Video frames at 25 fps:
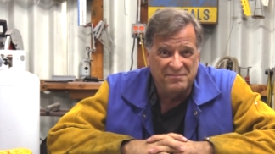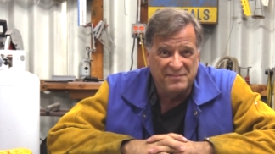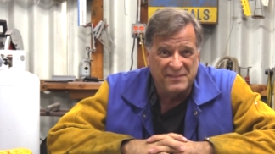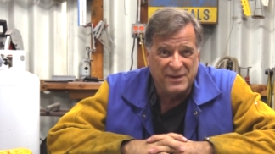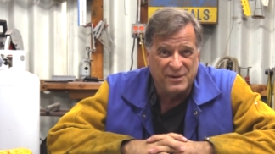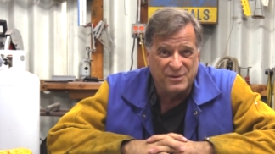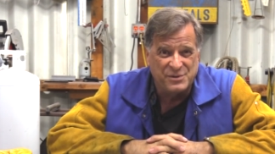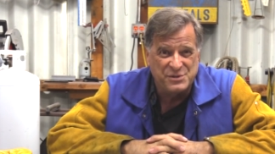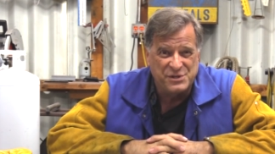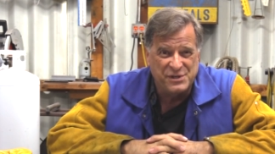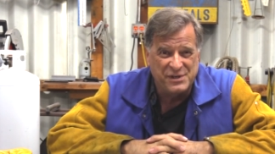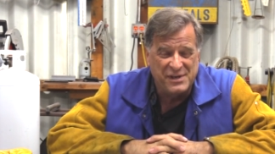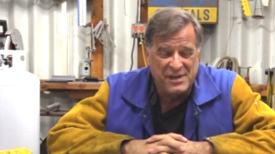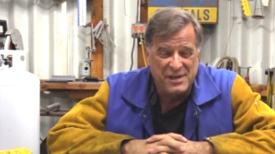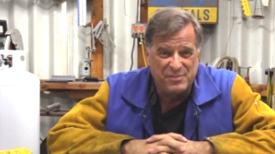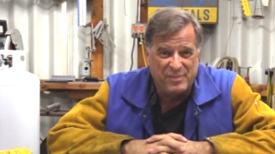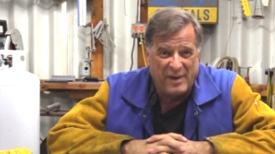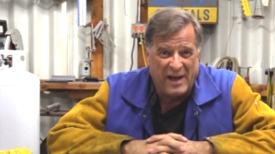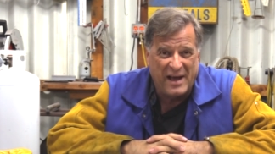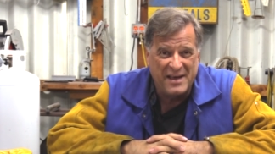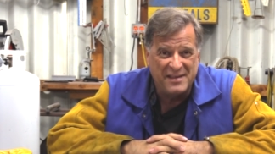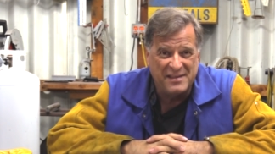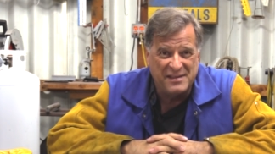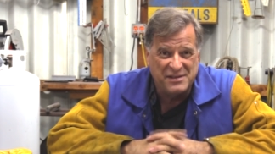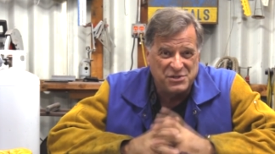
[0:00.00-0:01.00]
You know, should he
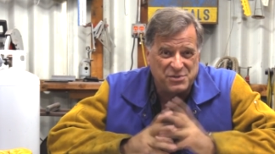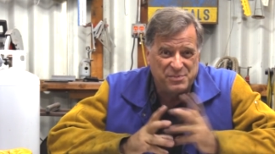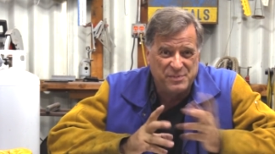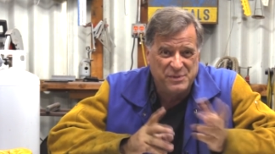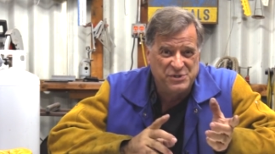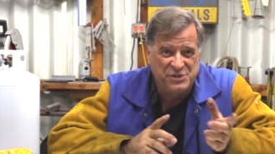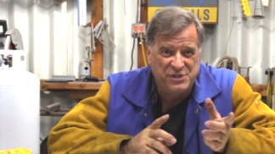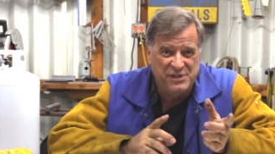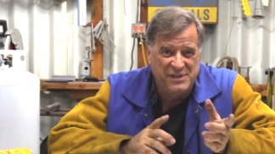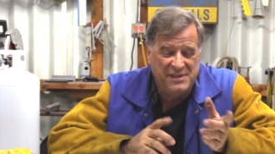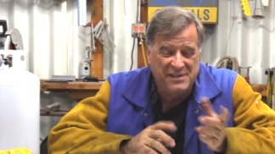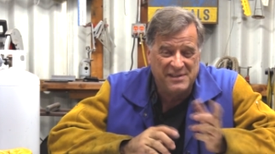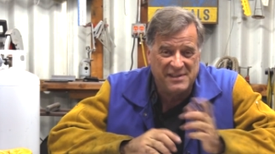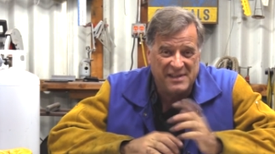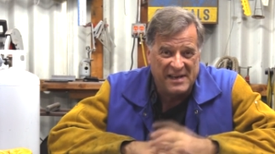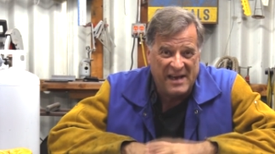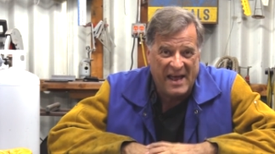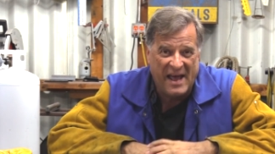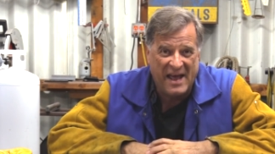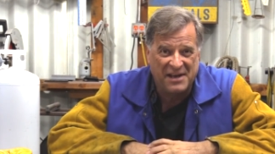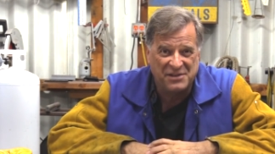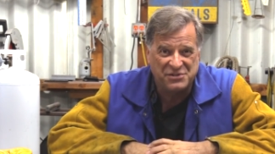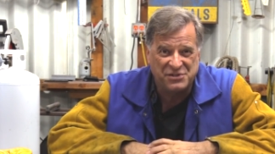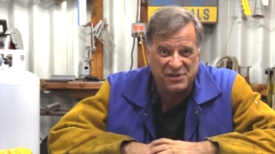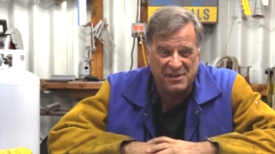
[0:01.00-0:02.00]
buy this machine that
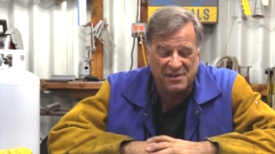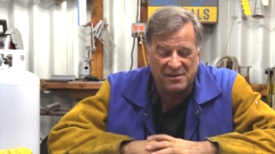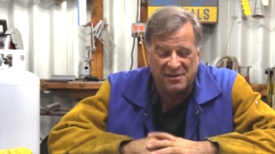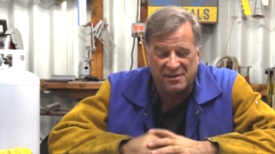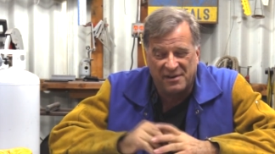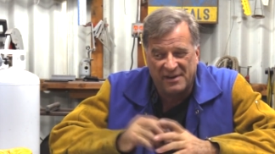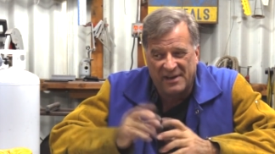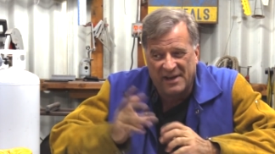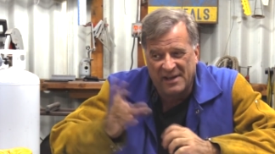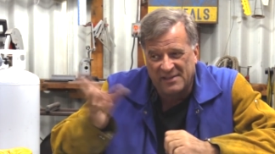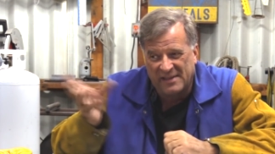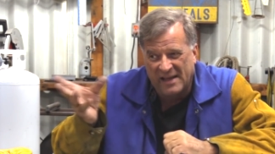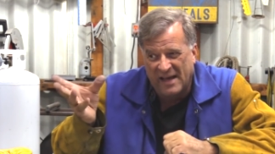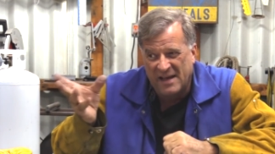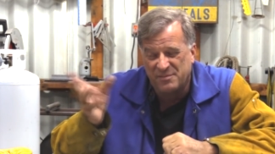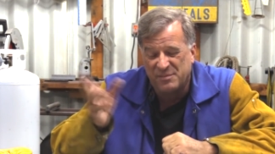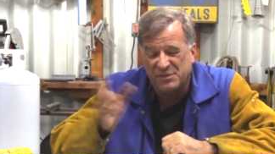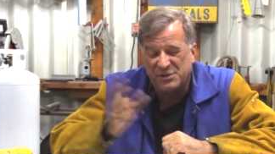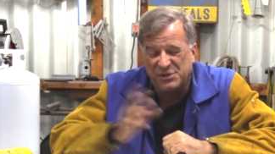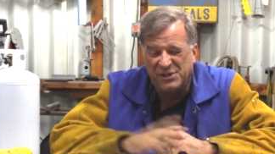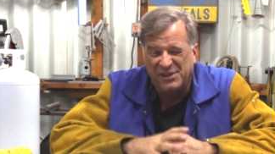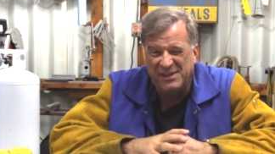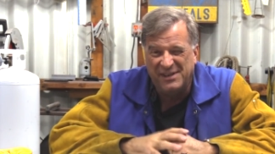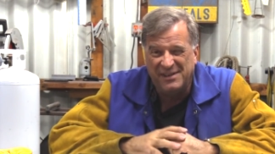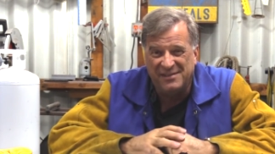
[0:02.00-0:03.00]
has it or get that
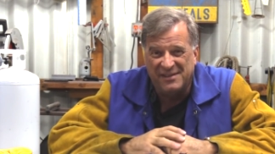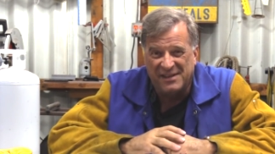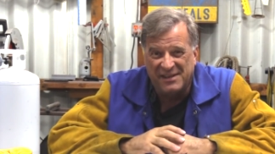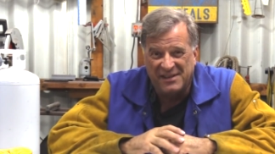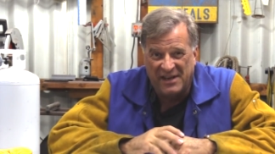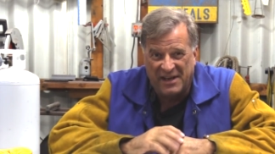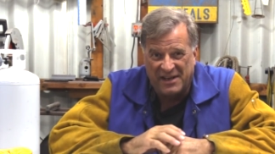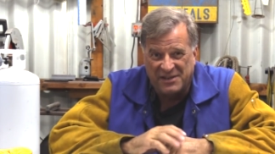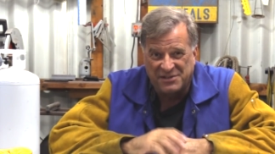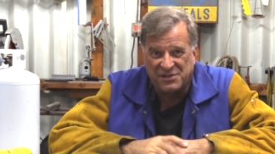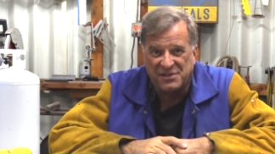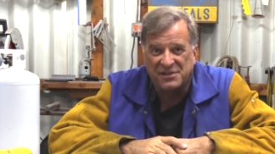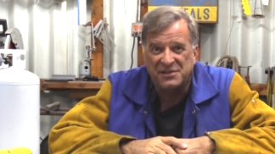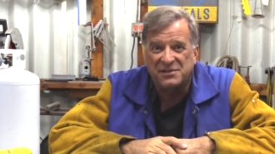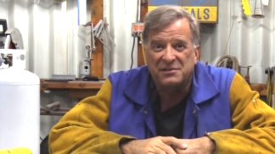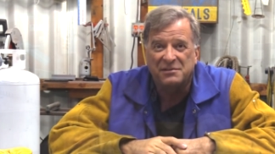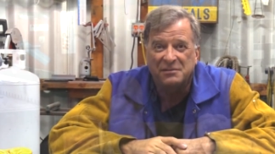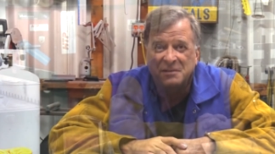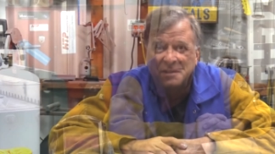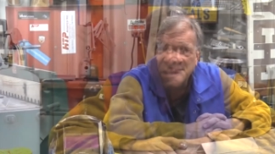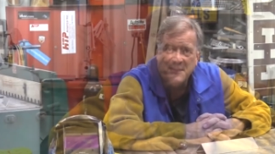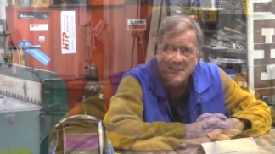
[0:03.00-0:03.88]
machine that doesn't?